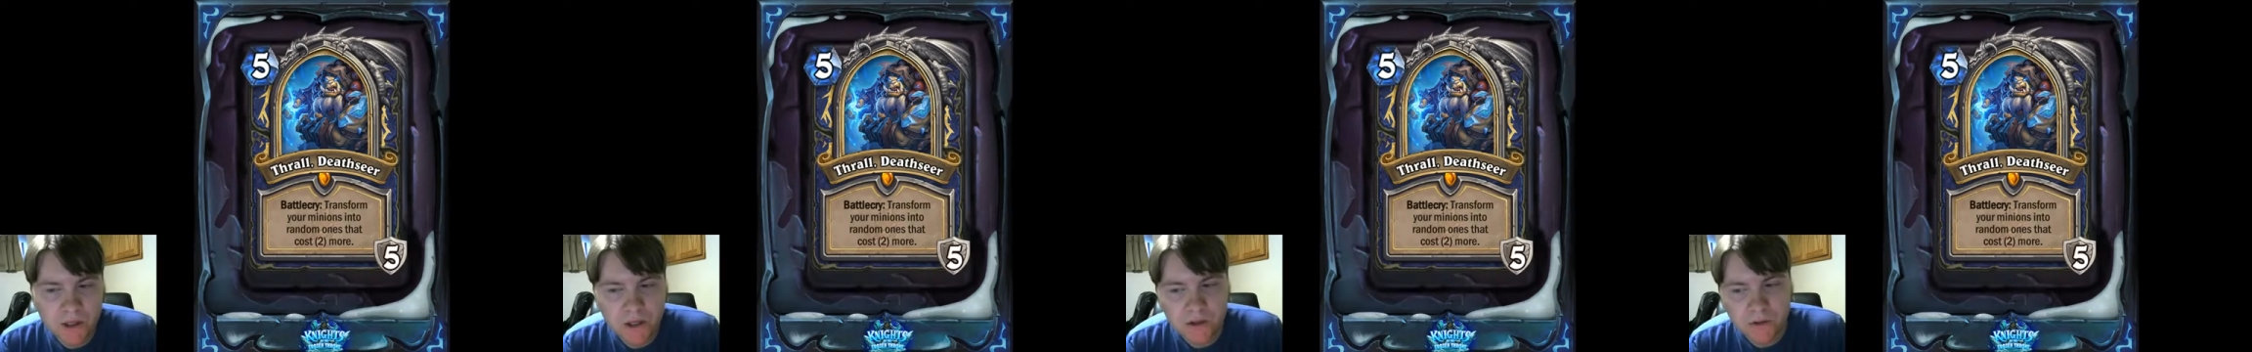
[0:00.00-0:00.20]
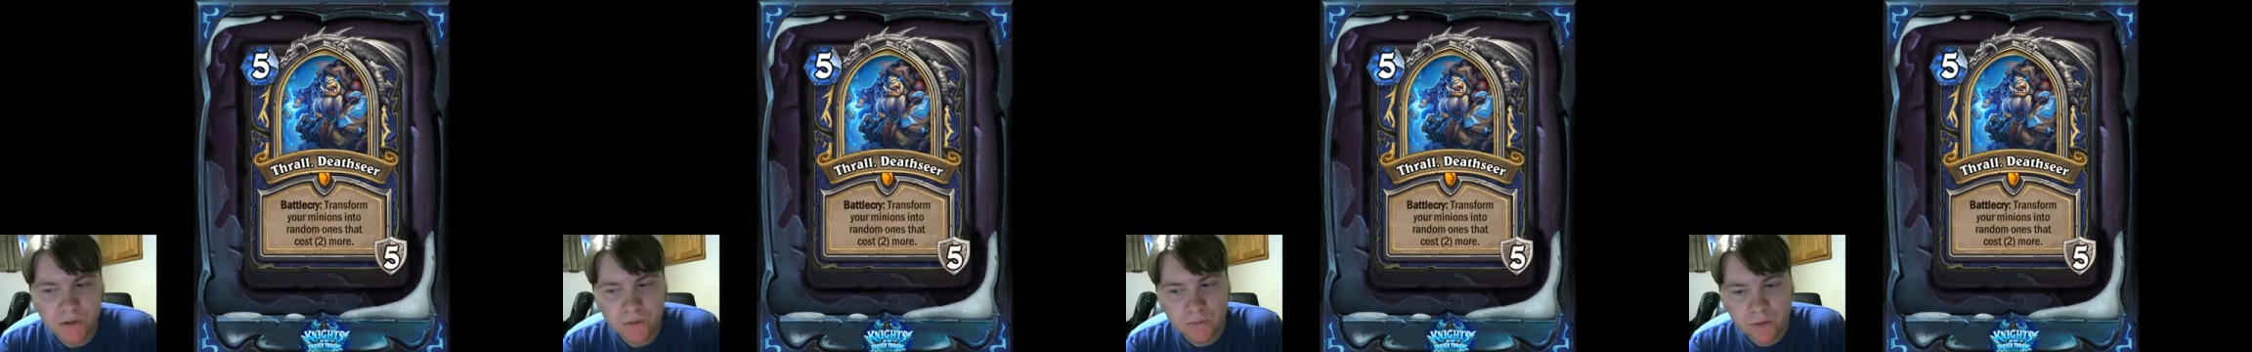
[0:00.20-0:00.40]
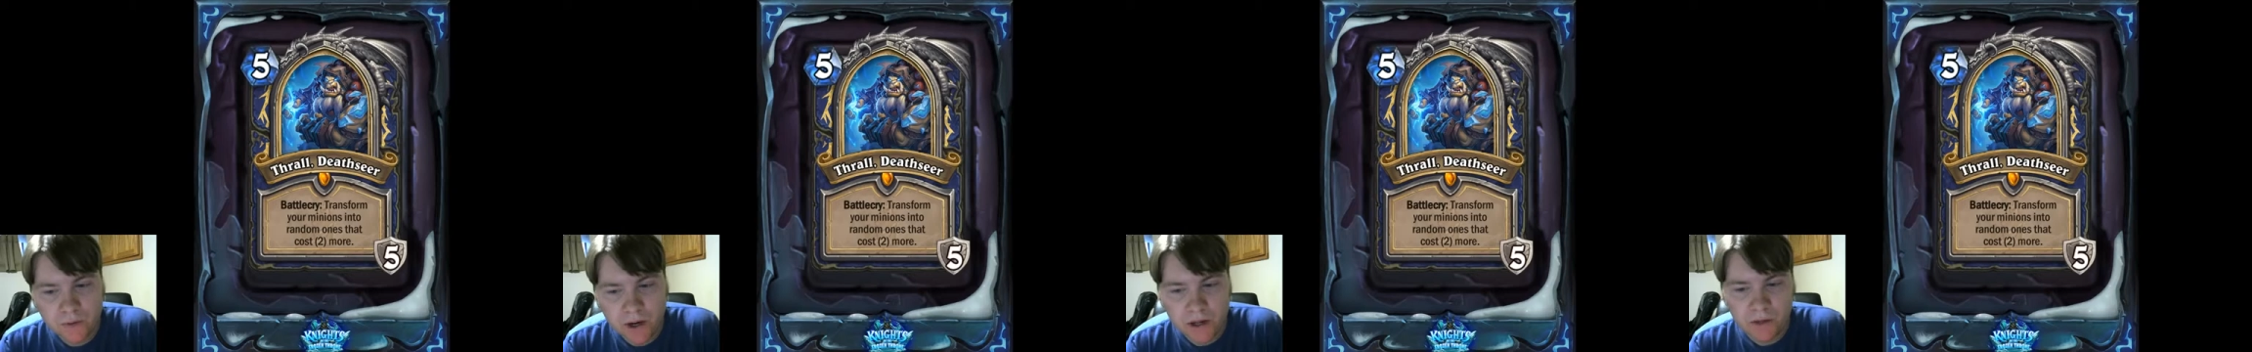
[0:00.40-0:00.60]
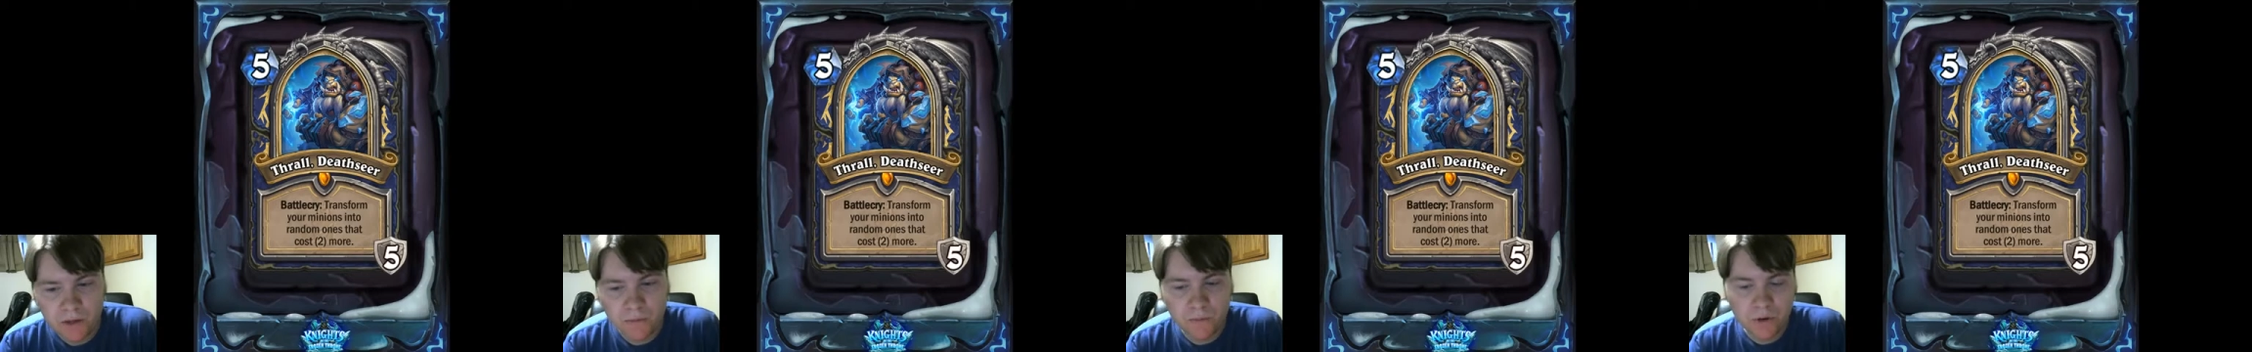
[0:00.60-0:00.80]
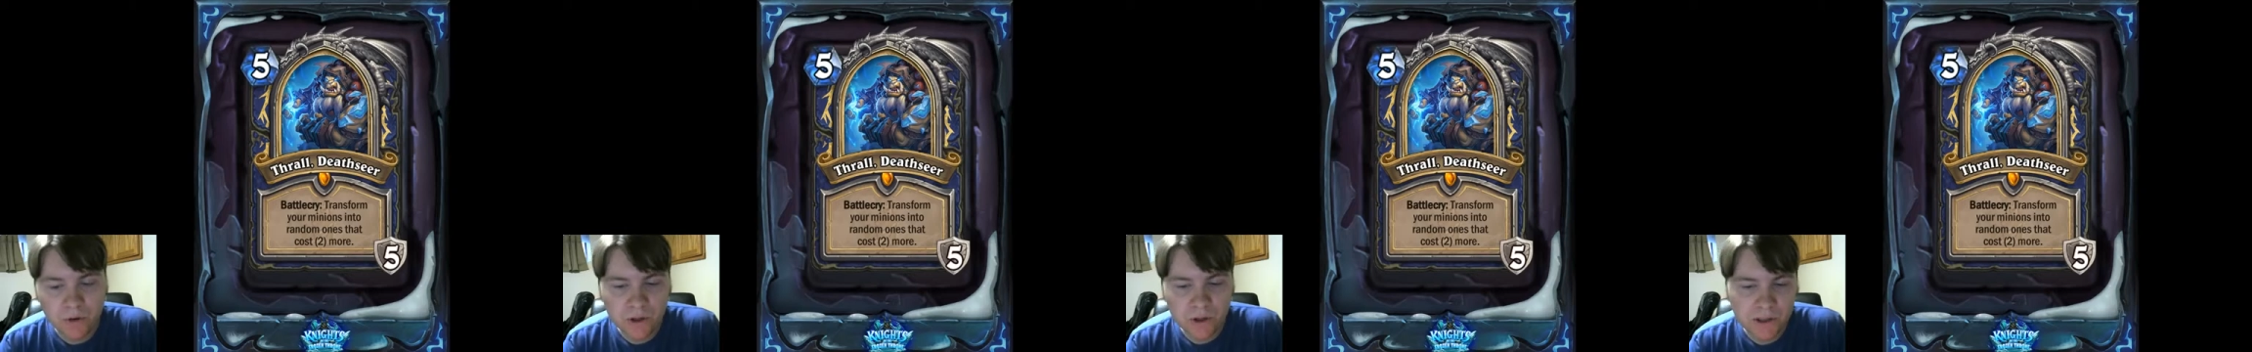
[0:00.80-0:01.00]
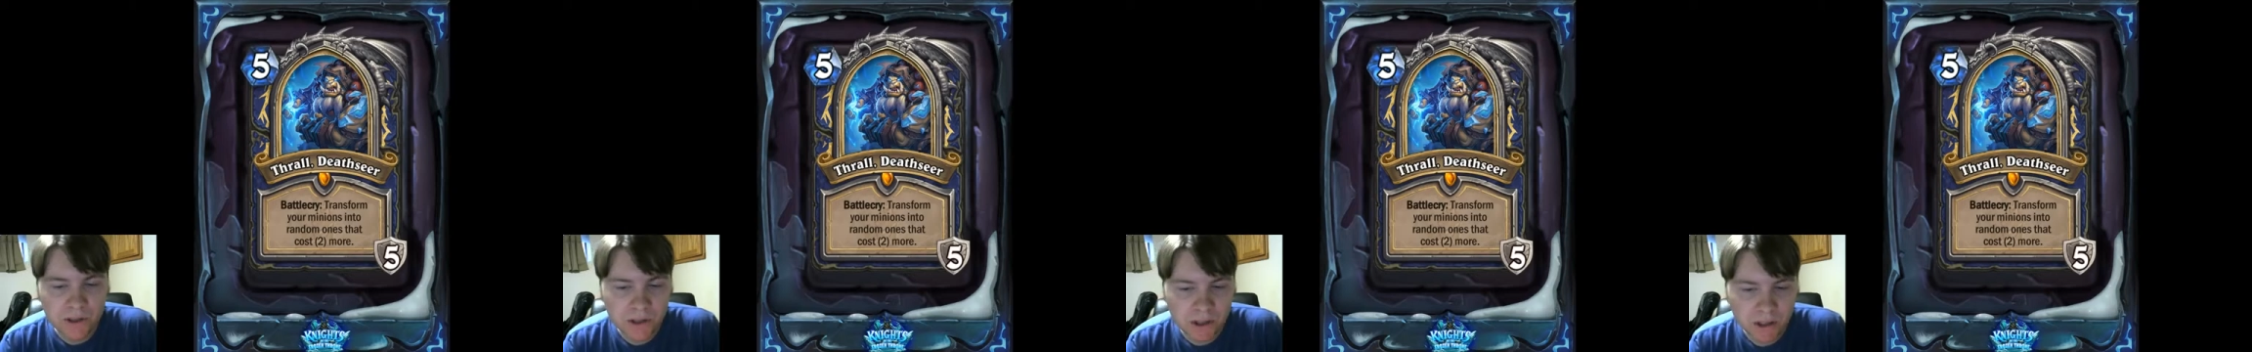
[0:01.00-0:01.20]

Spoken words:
into random ones